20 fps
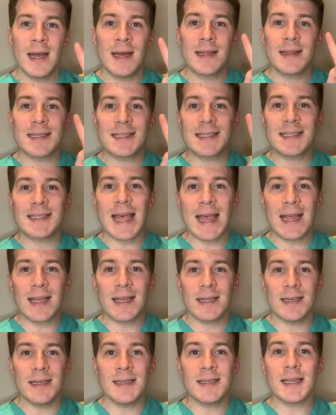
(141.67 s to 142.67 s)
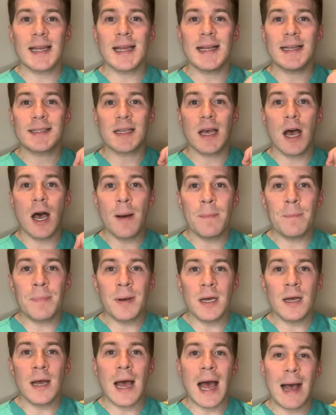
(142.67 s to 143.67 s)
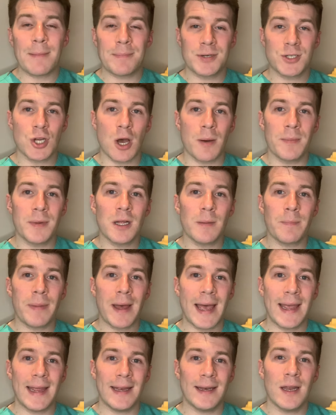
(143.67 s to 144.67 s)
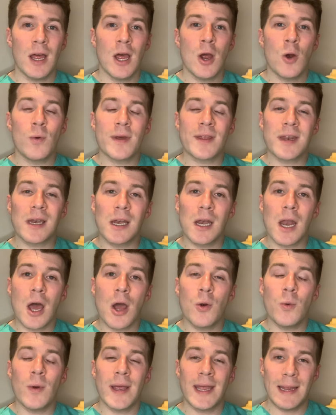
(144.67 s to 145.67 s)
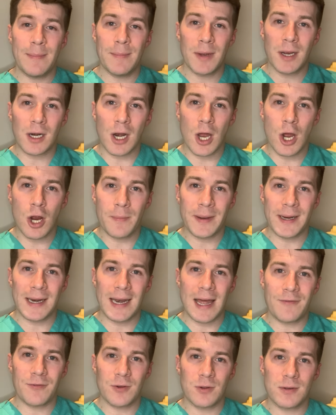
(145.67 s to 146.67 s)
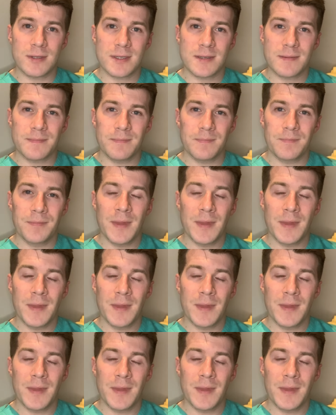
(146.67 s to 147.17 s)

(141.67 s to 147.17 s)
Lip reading: The second is upper abdominal pain with low hemoglobin levels.